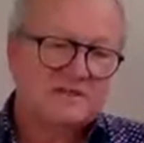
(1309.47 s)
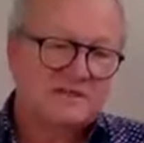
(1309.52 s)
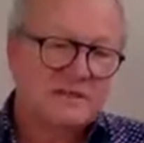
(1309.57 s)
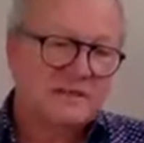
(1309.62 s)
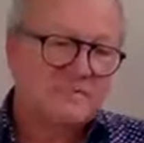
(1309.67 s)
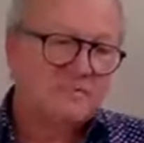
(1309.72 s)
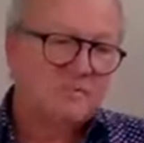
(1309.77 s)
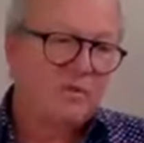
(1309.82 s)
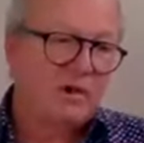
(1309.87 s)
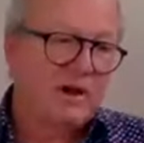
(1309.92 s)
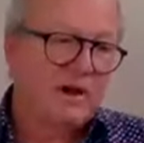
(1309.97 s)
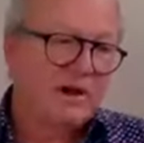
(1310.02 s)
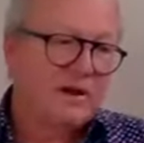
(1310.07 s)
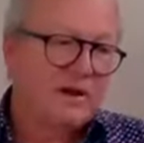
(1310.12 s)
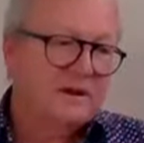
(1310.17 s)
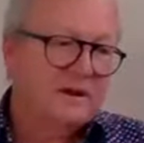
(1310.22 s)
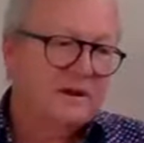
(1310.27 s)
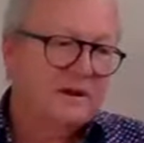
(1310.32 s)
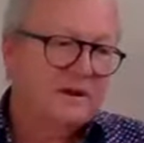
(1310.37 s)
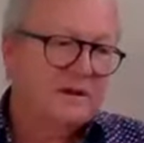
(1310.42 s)
a
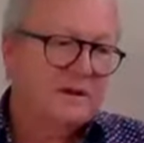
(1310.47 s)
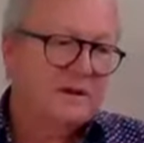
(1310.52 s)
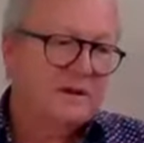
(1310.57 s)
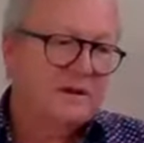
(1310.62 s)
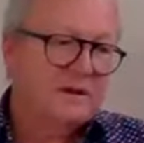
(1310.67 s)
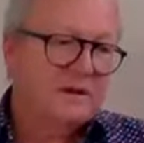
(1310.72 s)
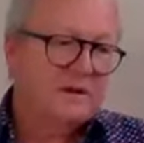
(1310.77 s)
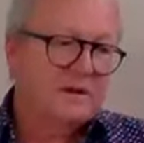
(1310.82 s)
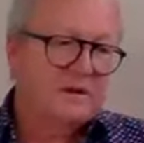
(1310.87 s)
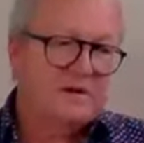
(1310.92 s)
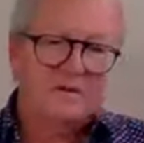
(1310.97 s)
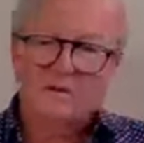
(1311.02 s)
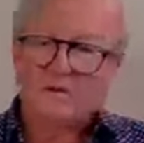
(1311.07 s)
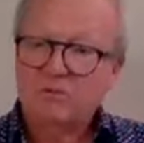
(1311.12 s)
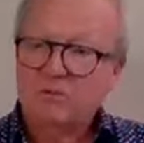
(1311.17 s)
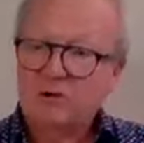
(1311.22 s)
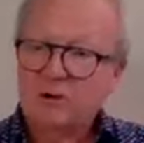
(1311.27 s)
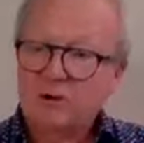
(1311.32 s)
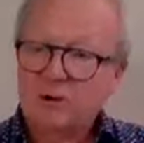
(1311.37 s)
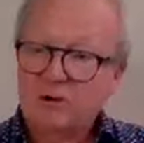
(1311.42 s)
stemware
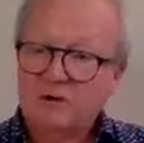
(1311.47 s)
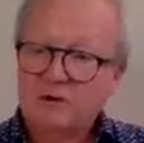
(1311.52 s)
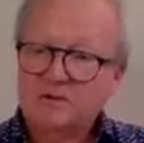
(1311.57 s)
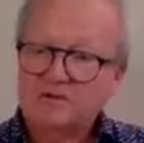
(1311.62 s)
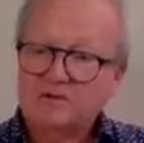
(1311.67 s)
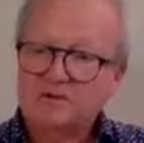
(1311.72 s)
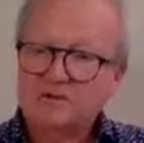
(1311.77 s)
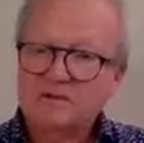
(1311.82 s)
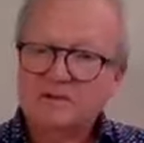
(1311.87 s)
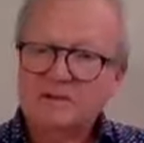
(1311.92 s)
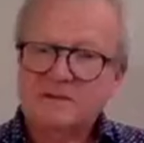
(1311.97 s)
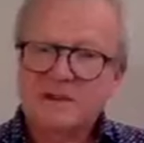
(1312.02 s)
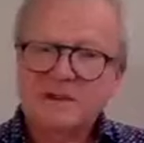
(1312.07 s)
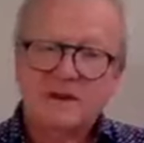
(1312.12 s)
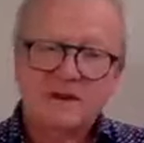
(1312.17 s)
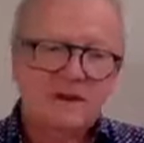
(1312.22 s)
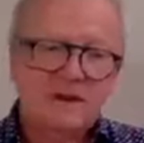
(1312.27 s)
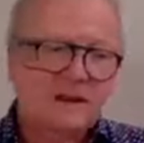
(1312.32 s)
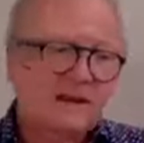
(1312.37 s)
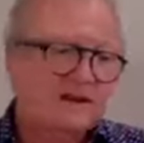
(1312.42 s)
or a glass
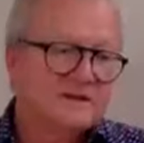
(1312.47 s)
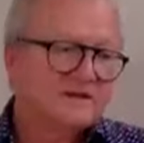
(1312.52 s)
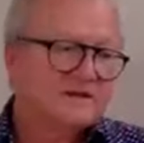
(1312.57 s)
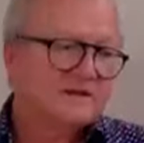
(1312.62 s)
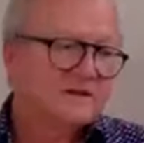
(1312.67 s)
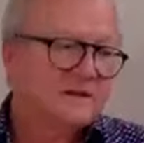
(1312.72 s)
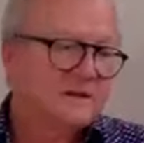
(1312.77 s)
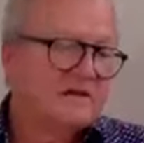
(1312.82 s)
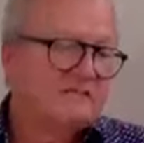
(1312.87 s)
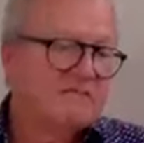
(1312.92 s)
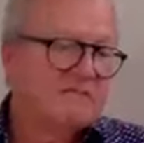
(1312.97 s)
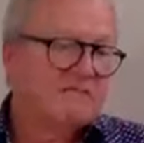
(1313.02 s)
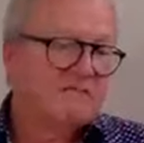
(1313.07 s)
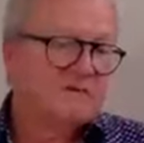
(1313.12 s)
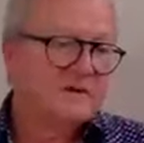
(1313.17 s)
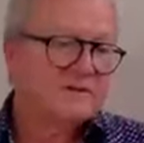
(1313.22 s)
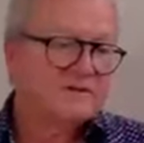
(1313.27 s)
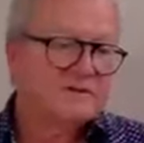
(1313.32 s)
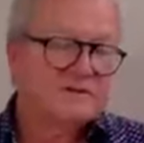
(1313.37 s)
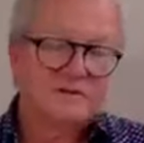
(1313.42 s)
then has the
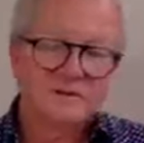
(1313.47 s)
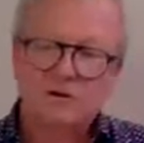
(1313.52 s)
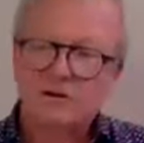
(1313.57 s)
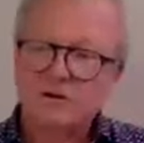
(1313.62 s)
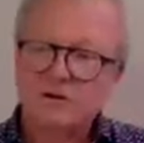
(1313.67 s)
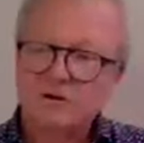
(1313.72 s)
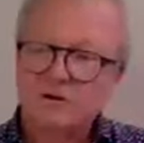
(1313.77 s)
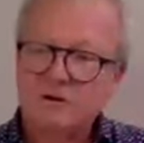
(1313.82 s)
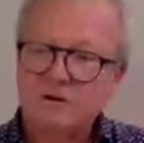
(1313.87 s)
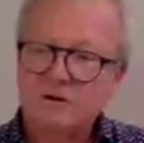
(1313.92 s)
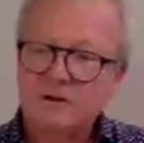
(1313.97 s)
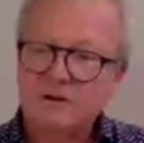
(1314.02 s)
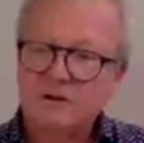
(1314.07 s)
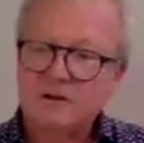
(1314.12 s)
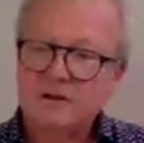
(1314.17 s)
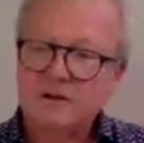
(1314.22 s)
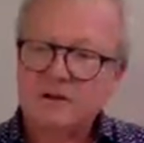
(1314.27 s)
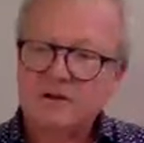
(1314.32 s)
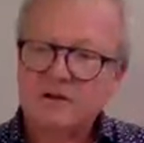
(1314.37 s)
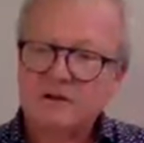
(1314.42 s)
influence
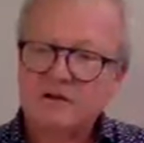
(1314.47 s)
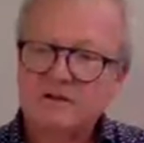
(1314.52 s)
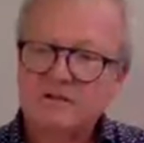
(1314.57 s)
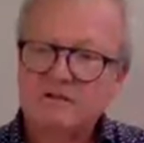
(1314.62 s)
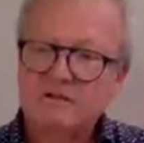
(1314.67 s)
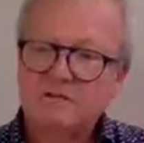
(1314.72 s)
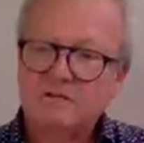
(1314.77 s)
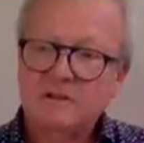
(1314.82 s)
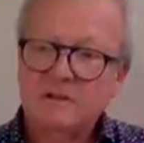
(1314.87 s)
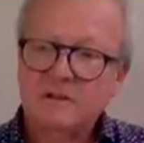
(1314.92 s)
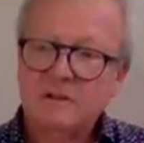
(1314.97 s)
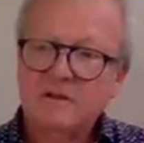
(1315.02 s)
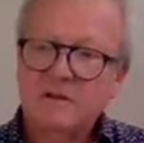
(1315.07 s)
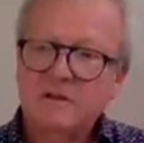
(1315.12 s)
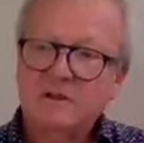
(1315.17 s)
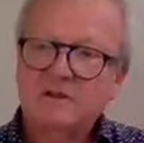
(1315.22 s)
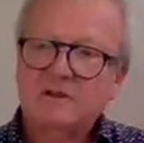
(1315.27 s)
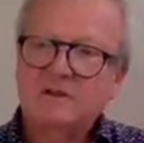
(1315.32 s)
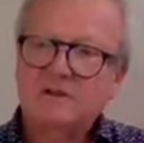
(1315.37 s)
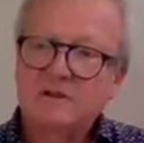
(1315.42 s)
on
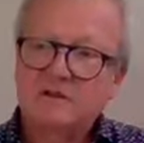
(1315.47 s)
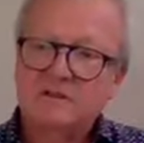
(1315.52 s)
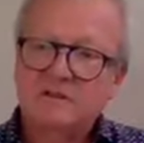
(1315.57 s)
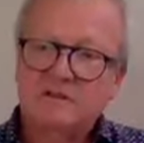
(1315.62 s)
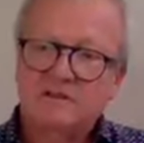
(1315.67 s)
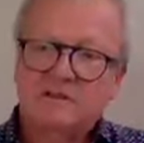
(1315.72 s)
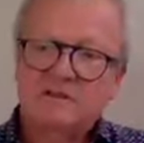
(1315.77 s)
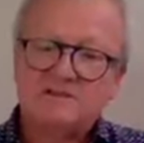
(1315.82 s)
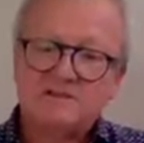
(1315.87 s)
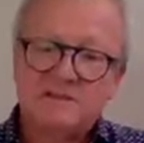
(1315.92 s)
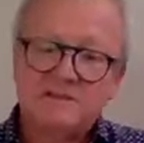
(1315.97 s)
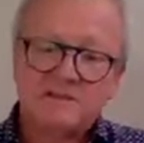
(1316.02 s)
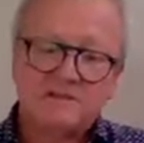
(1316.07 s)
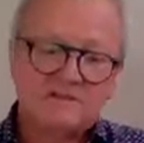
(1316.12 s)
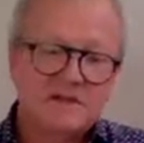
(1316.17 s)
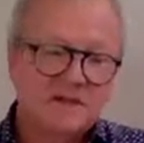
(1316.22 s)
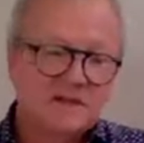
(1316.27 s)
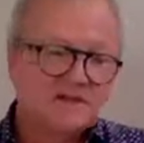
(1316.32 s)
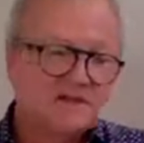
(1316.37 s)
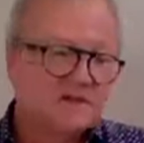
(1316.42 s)
the
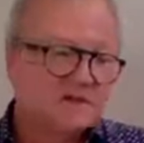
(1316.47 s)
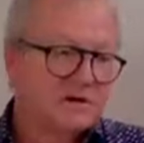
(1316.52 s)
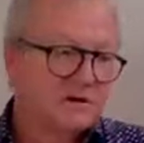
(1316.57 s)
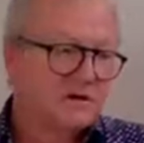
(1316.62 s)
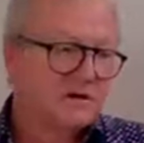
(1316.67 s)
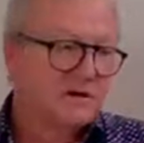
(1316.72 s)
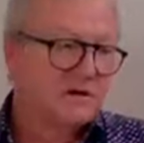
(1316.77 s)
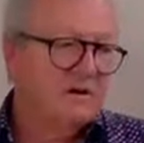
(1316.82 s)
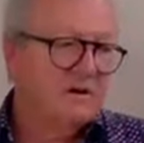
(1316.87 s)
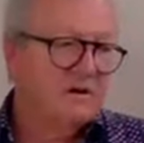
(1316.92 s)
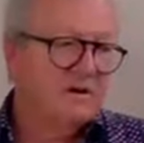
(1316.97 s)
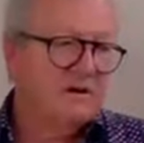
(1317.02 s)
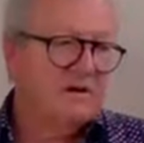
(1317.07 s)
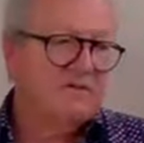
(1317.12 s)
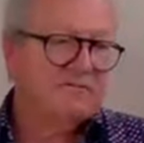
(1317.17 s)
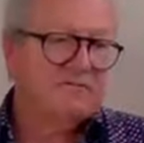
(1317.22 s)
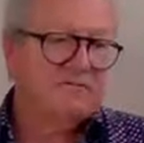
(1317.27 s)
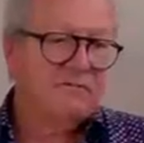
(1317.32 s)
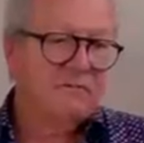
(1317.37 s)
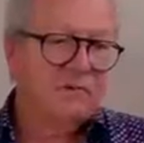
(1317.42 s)
sensation
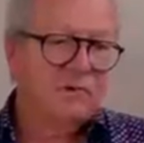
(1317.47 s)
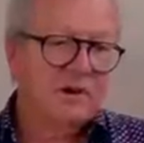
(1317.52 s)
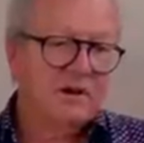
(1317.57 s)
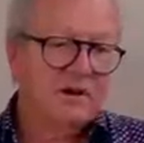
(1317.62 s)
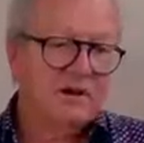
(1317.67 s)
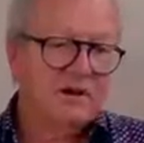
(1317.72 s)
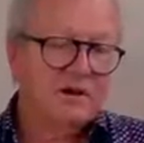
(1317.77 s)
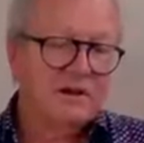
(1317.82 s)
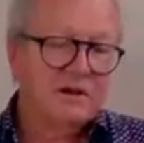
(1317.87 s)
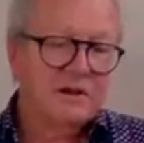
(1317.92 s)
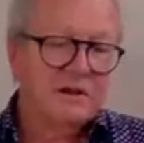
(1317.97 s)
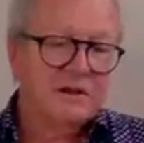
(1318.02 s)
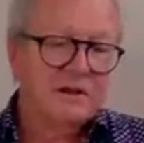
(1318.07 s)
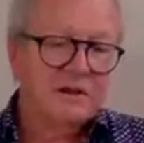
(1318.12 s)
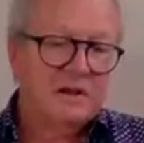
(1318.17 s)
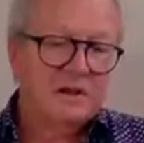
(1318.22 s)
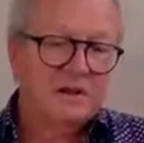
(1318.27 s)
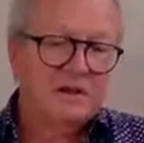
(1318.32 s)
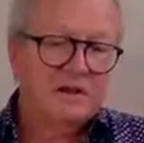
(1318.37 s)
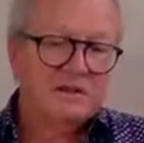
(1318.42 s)
of the wine.
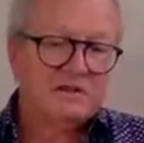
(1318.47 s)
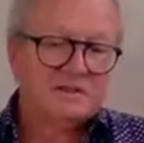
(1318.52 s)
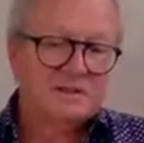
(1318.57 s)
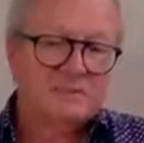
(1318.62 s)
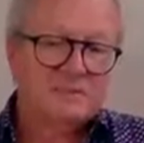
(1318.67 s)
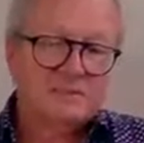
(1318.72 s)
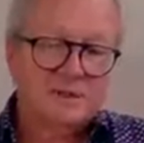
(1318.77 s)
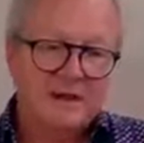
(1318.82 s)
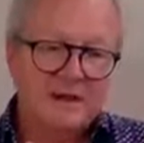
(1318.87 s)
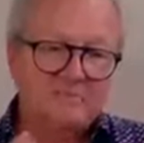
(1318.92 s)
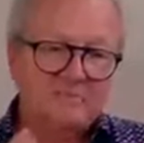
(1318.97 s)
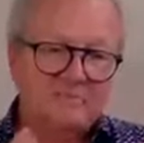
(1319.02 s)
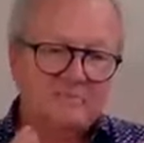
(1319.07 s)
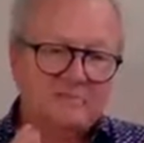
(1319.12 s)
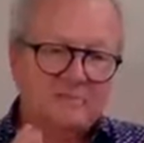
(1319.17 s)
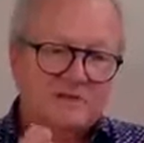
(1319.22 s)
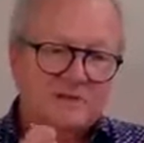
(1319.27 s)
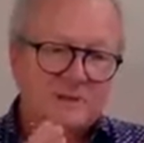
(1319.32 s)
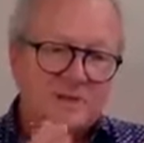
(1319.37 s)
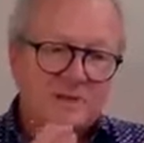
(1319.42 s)

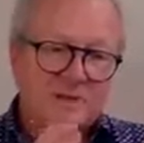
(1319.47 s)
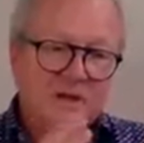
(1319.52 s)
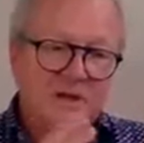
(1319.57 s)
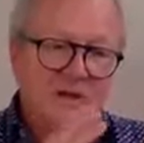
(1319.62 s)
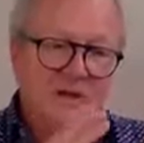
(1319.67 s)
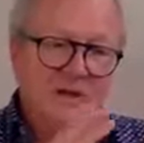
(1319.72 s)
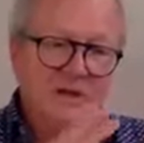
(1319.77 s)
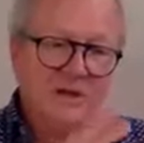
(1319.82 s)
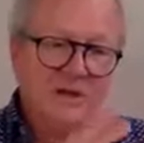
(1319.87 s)
Sometimes